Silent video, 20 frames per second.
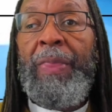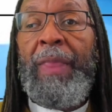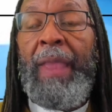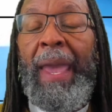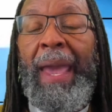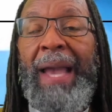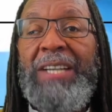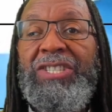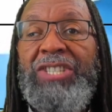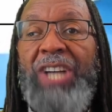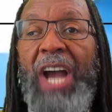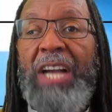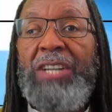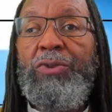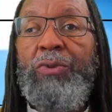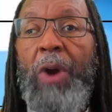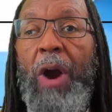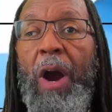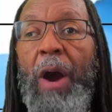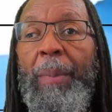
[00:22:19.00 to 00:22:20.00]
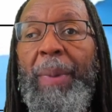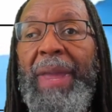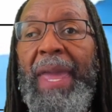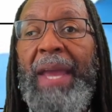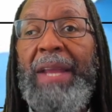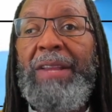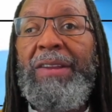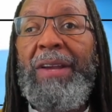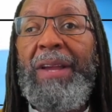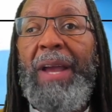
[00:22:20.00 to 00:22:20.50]
as Yashar'al
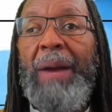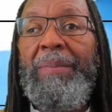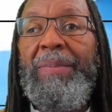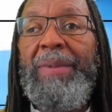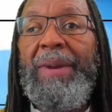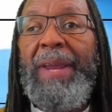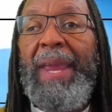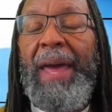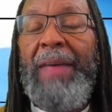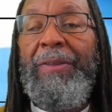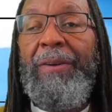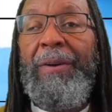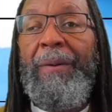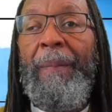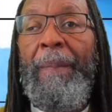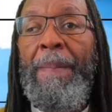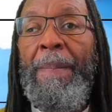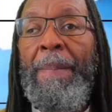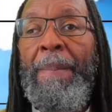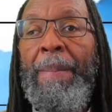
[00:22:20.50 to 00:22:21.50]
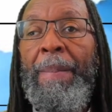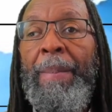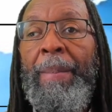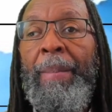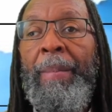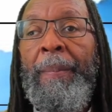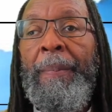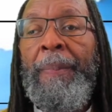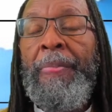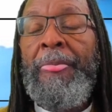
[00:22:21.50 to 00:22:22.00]
began to come together.
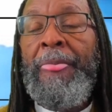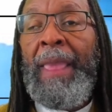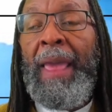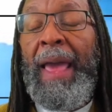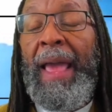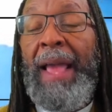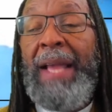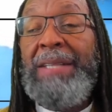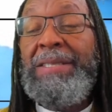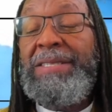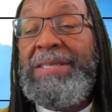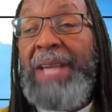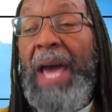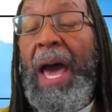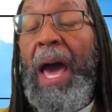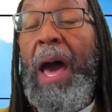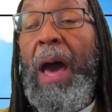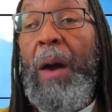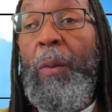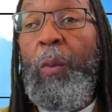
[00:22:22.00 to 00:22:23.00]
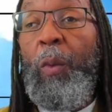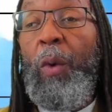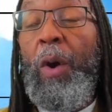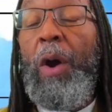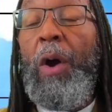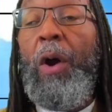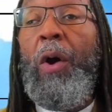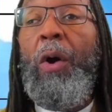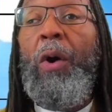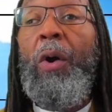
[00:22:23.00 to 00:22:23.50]
And some
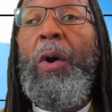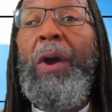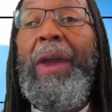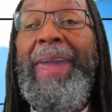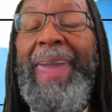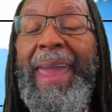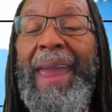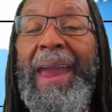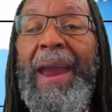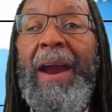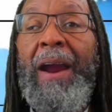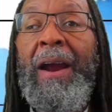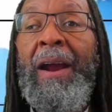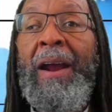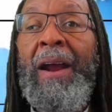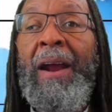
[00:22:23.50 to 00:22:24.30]
will hear